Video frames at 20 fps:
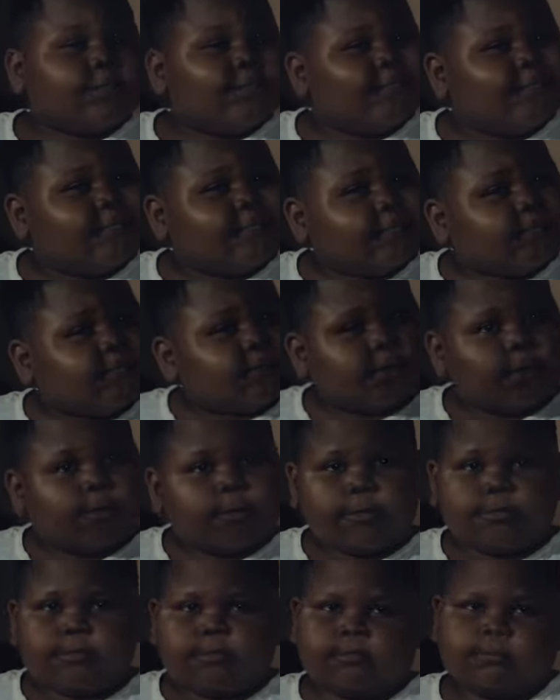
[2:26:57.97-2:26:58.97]

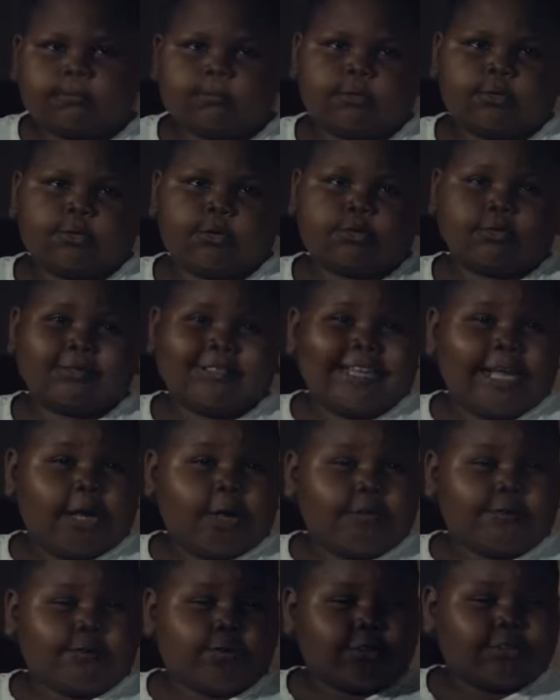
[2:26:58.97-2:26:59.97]
coordination.
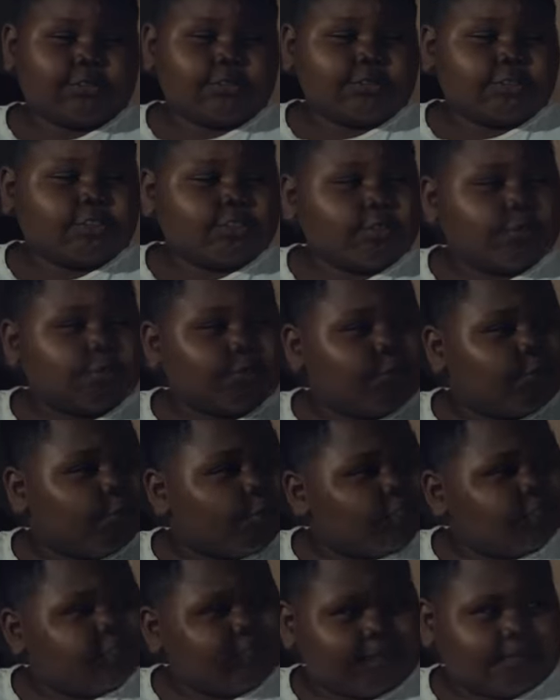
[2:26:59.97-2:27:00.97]
Lack of coordination go to
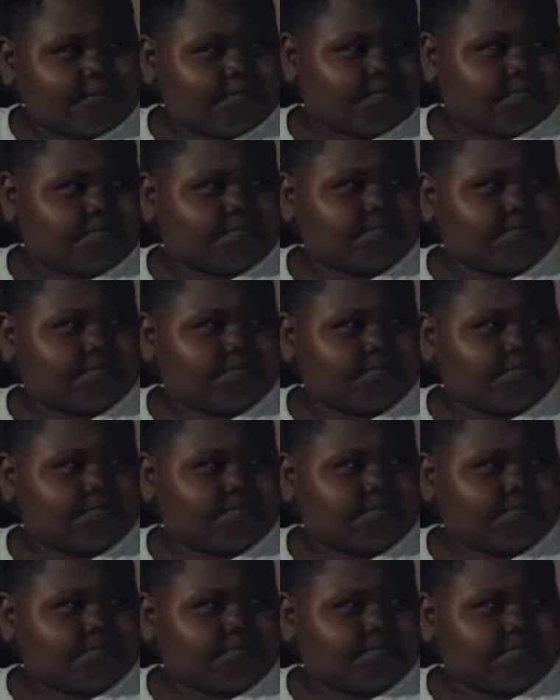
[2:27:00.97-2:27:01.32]
worry them.